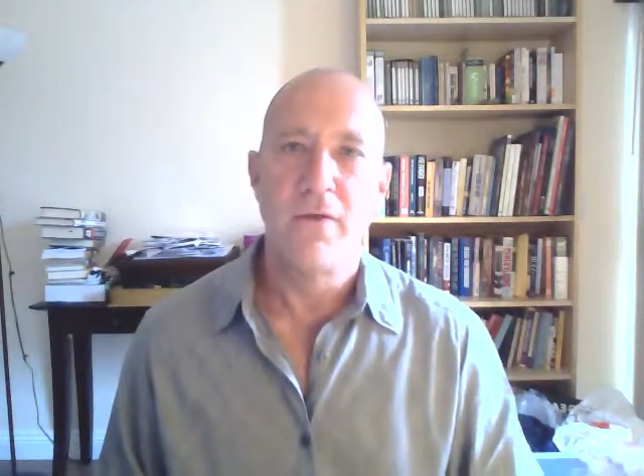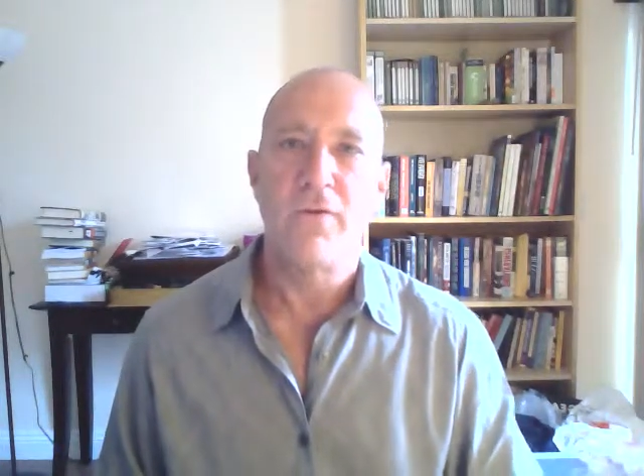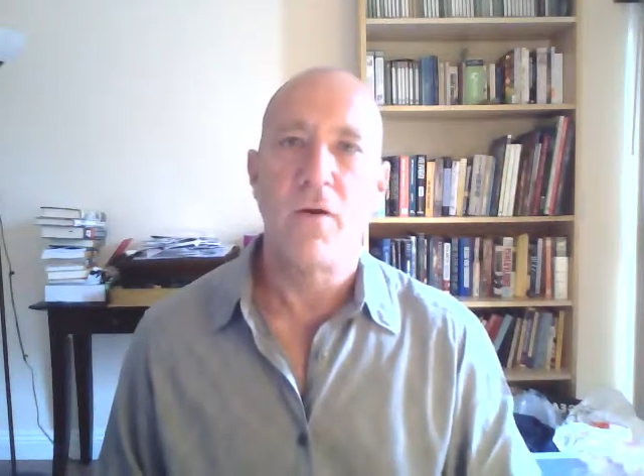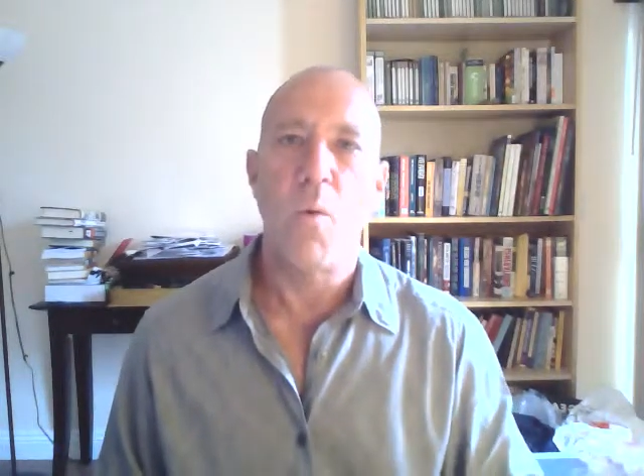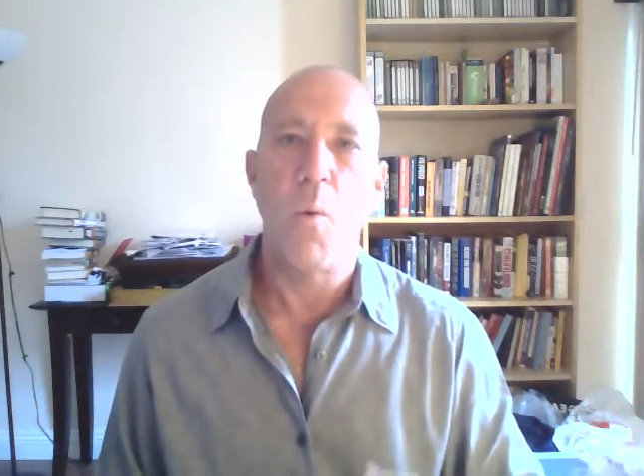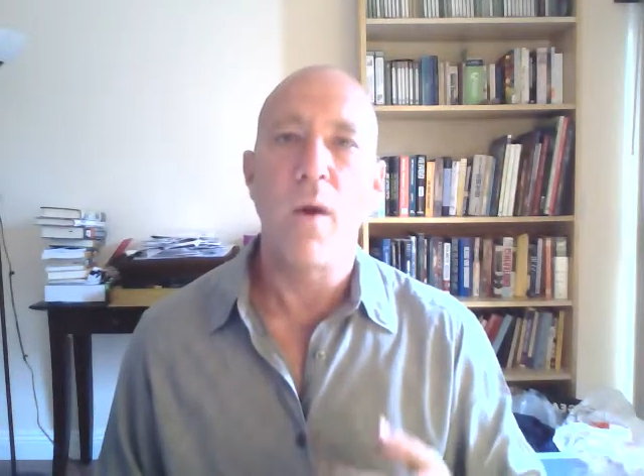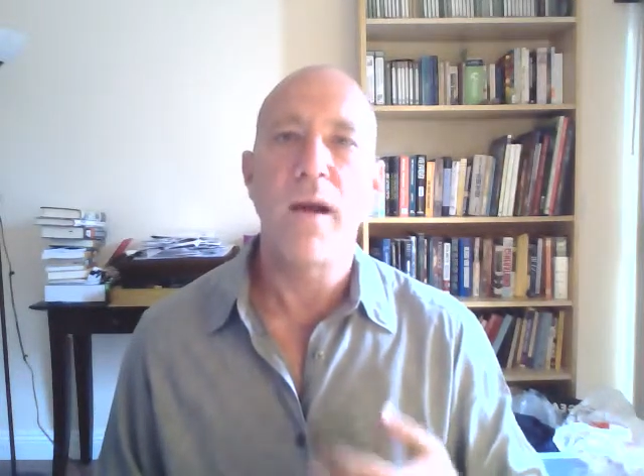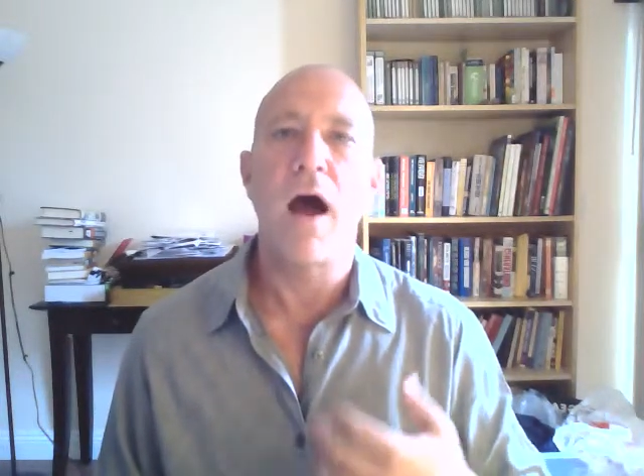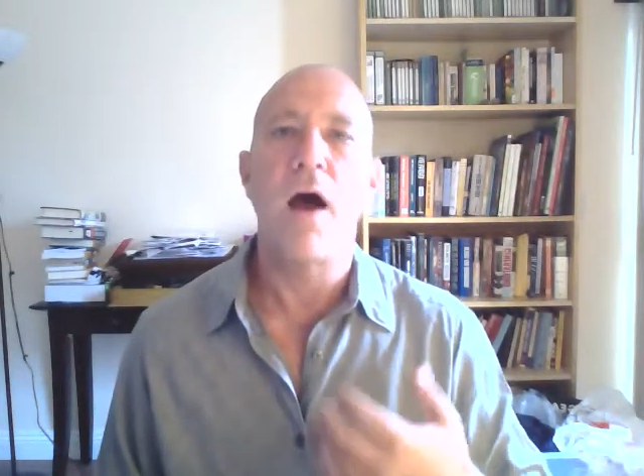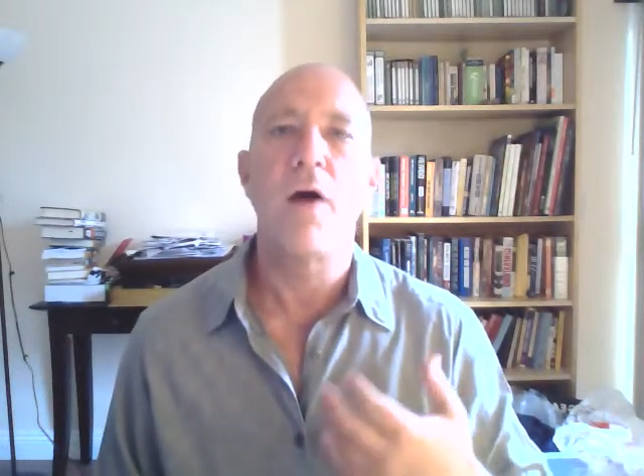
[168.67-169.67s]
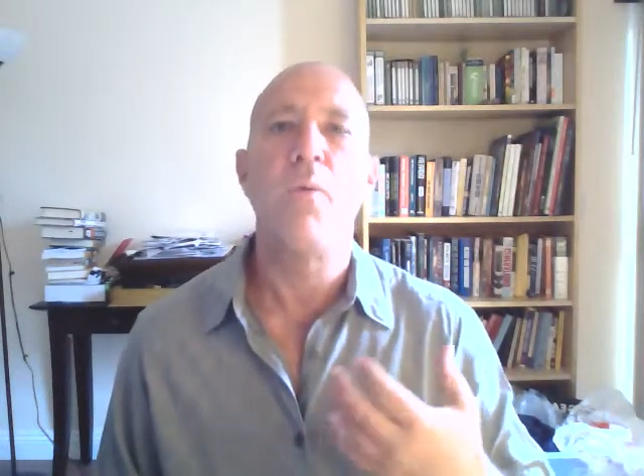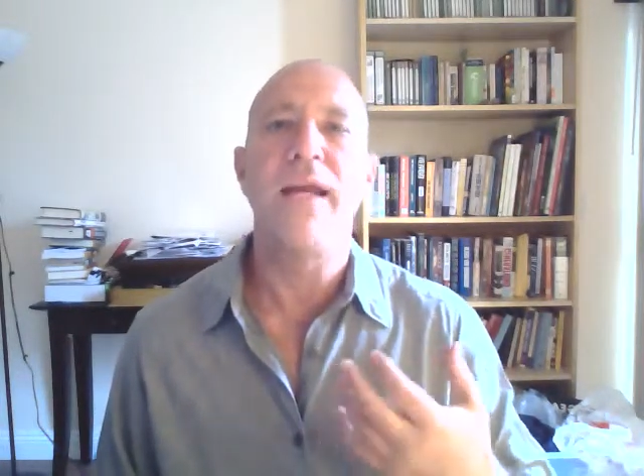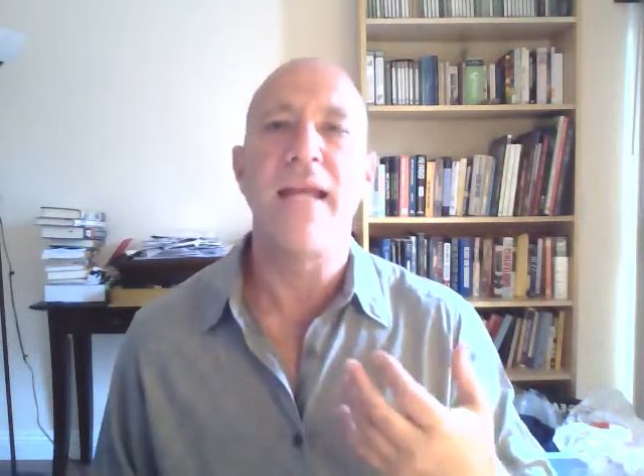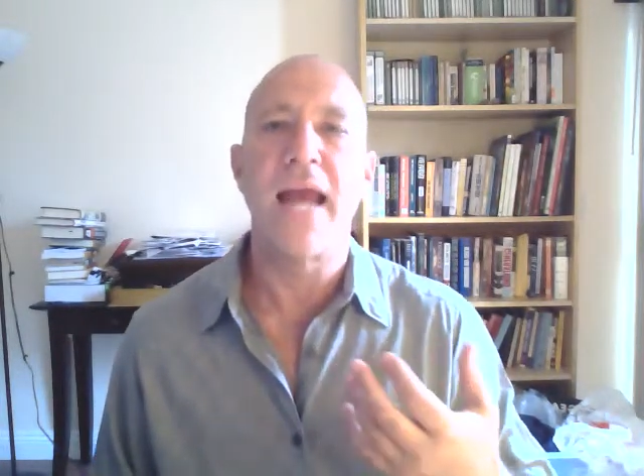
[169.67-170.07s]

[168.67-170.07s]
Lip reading: So what are we